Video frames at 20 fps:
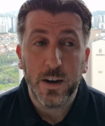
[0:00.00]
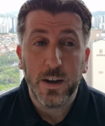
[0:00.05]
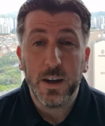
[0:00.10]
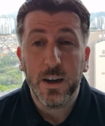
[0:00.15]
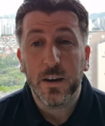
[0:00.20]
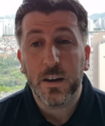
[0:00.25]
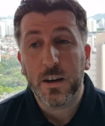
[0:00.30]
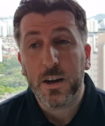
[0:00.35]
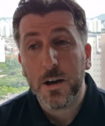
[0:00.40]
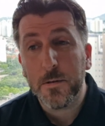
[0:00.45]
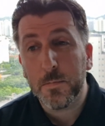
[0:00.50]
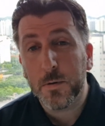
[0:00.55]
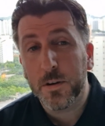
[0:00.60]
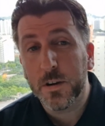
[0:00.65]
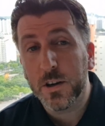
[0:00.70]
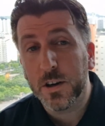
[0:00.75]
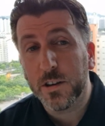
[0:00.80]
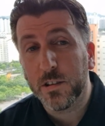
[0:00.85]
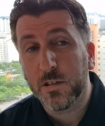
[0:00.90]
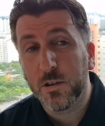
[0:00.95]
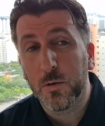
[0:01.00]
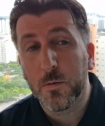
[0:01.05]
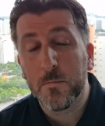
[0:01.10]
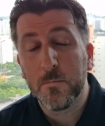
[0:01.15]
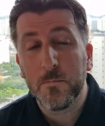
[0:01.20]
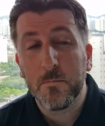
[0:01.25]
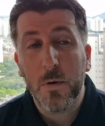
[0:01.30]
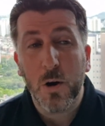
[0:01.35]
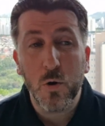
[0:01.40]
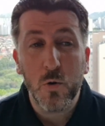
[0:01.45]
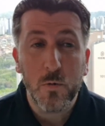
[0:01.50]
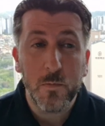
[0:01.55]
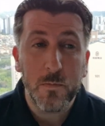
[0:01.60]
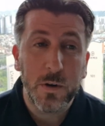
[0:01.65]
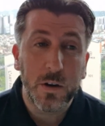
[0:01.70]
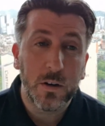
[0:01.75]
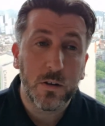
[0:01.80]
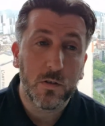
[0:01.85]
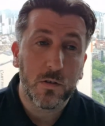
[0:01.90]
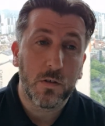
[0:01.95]
He had a couple of nice little
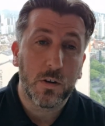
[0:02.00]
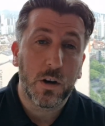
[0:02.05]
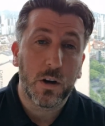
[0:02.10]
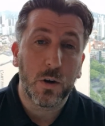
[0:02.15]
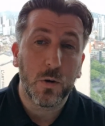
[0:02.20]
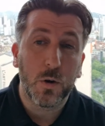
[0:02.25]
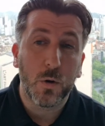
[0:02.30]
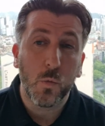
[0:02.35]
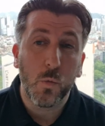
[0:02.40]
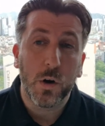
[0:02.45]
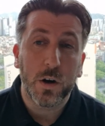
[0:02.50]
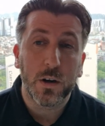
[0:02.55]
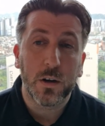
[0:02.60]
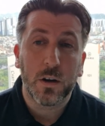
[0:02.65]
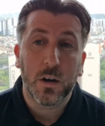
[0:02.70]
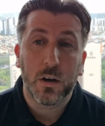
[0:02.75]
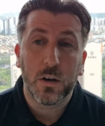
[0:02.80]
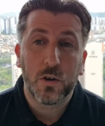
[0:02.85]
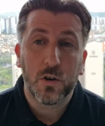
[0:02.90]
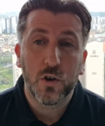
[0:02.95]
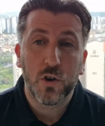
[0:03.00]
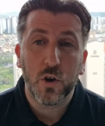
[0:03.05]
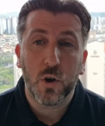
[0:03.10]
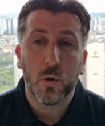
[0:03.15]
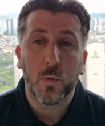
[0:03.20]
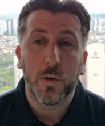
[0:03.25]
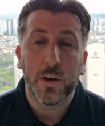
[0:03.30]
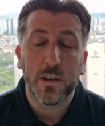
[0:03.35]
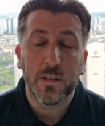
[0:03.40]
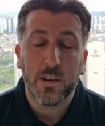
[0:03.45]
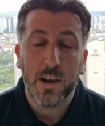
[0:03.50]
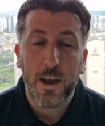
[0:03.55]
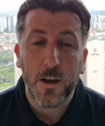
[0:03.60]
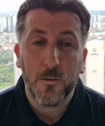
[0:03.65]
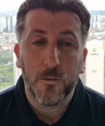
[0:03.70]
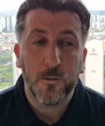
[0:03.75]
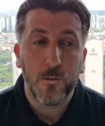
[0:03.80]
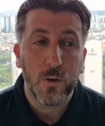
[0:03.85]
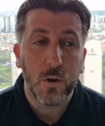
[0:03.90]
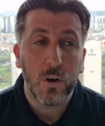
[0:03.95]
moments, including one shot with his
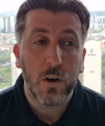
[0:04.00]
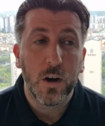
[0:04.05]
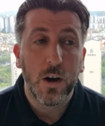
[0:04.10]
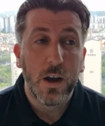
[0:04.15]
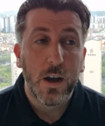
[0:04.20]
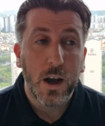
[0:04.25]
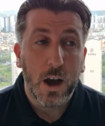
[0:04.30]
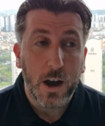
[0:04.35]
left foot.